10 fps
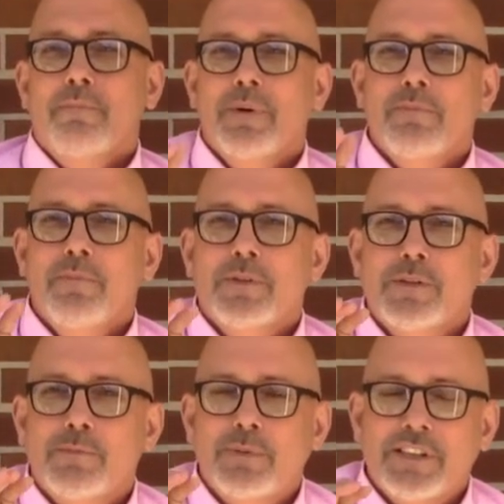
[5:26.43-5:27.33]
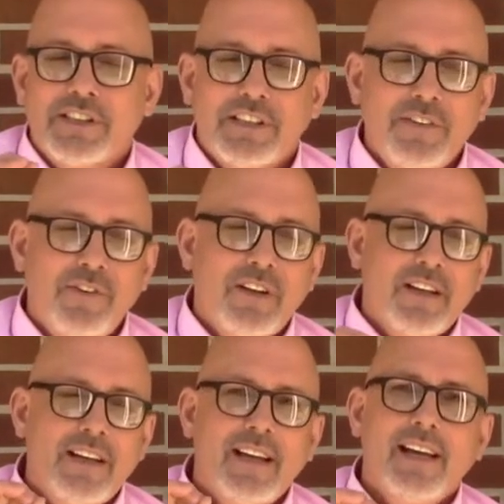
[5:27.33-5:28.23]
But
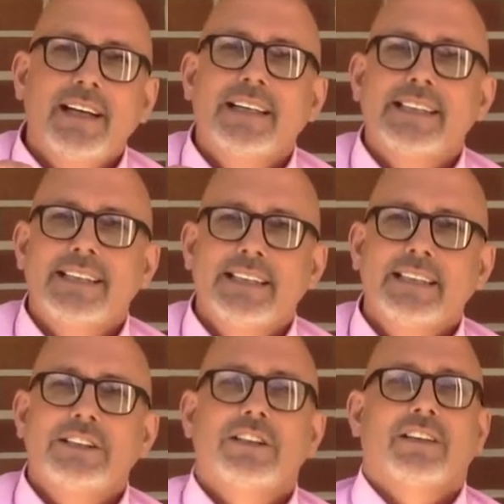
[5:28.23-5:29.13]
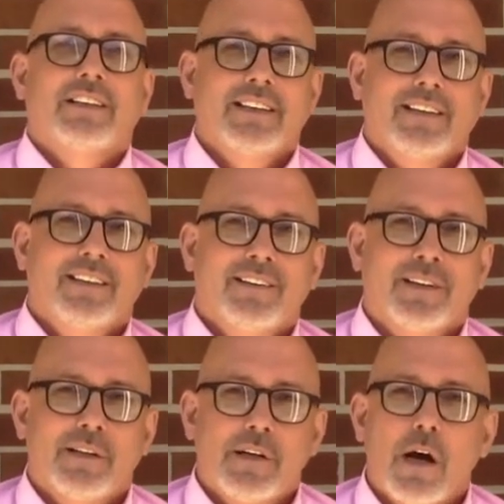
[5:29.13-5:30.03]
specifically and intentionally,
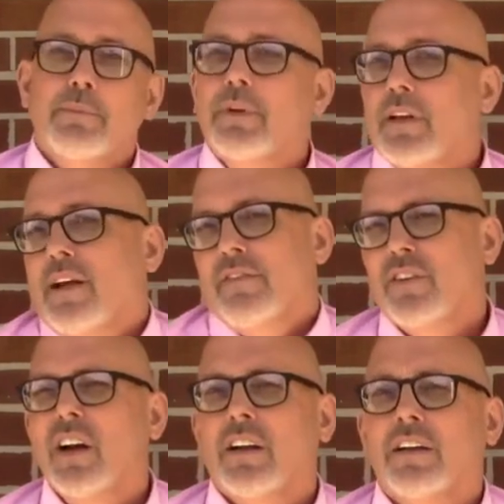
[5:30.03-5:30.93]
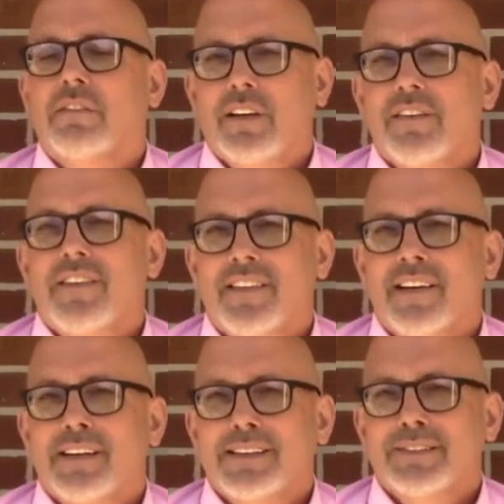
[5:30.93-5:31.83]
adopt a lifestyle of giving
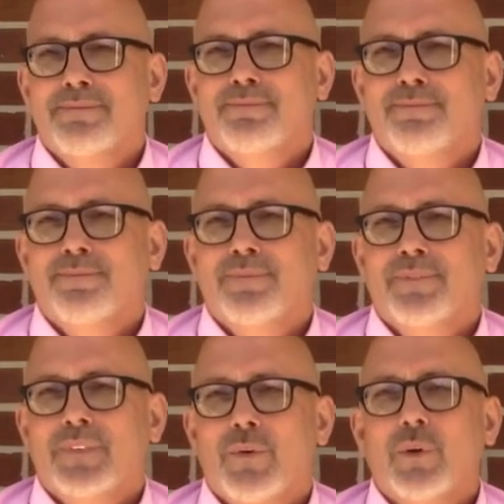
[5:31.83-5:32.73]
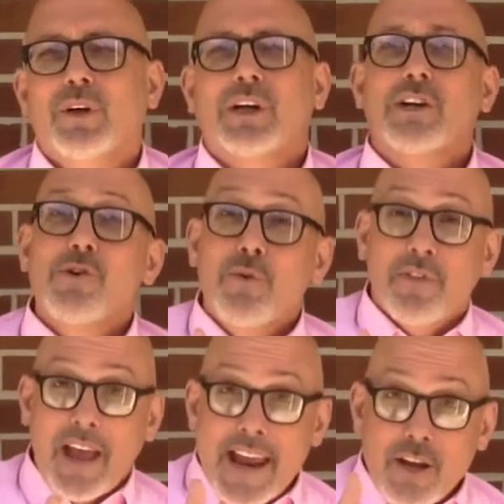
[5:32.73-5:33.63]
thanks. Well, look, I do
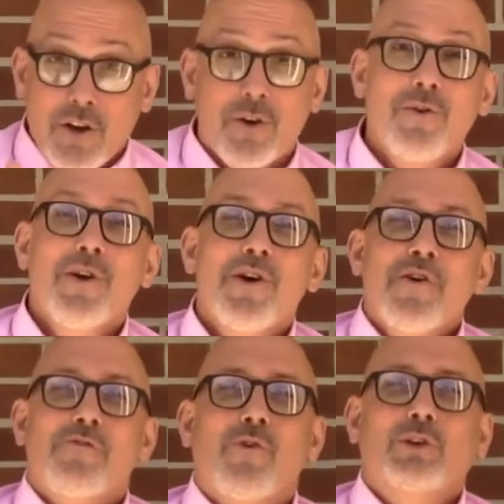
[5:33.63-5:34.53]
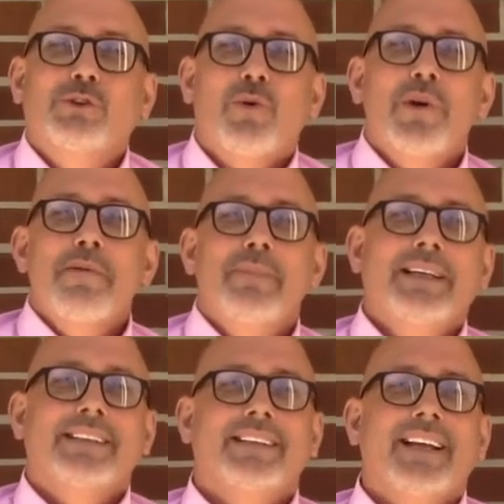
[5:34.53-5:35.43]
thank you for joining
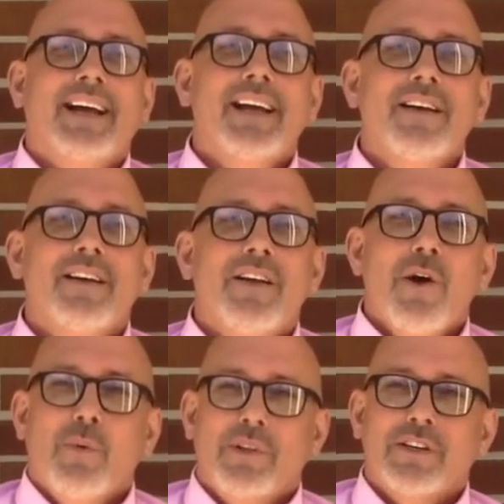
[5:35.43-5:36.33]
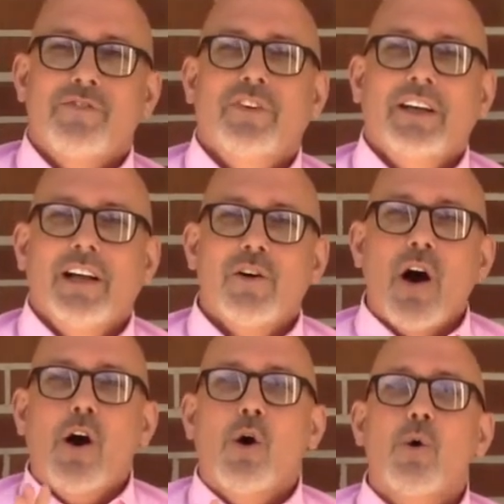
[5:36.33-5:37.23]
me today with this video.
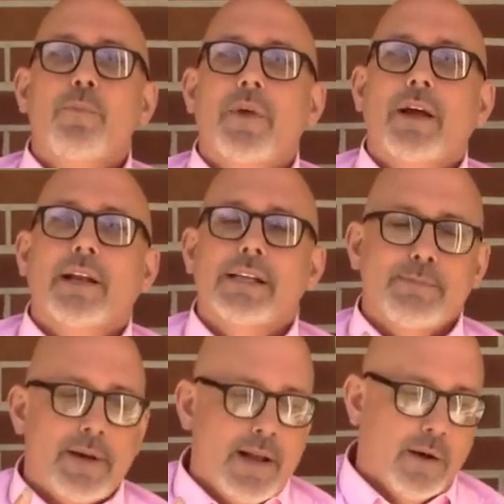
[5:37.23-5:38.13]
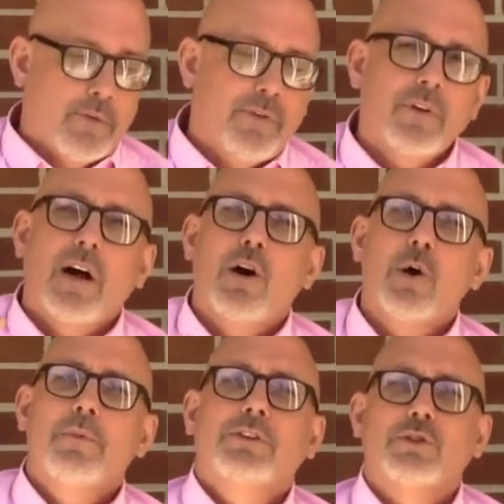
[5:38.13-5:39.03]
I hope that it's been helpful. I
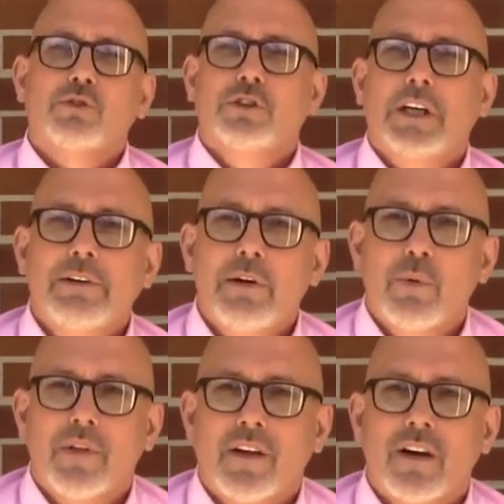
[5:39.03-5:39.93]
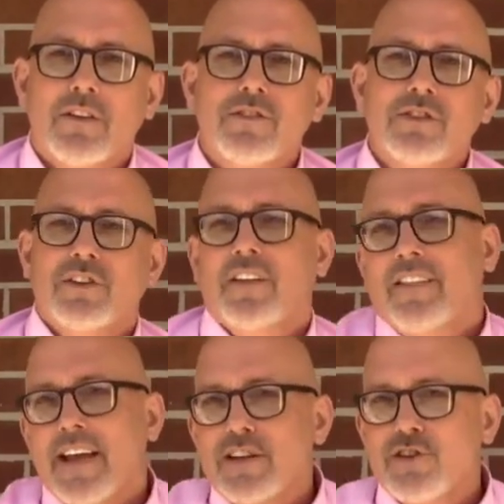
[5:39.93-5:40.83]
hope that you'll share it with others so
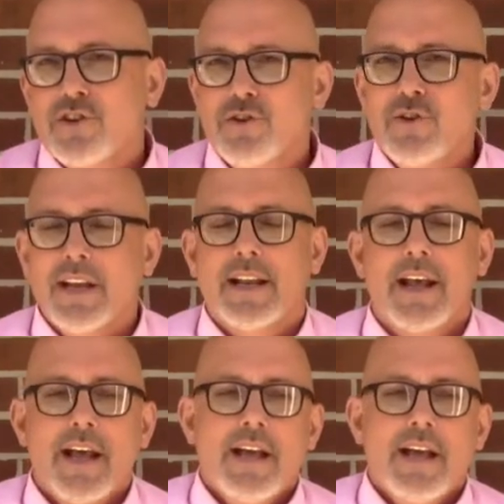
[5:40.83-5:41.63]
that they too can